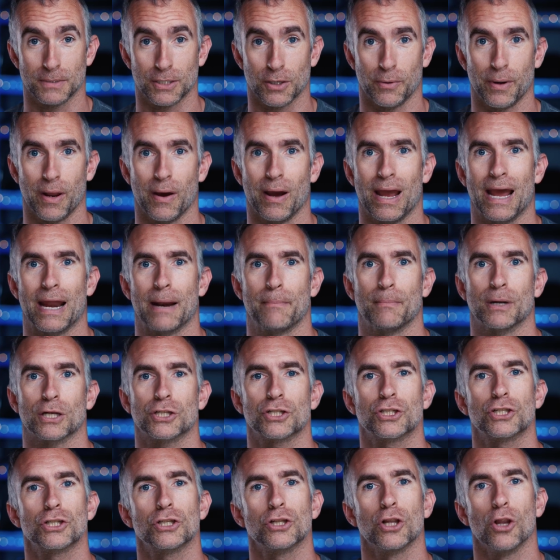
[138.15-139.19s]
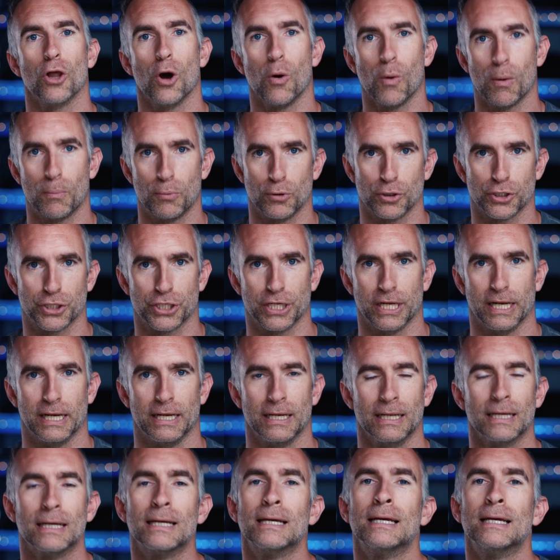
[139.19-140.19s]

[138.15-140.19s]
So now I had a much slower push in.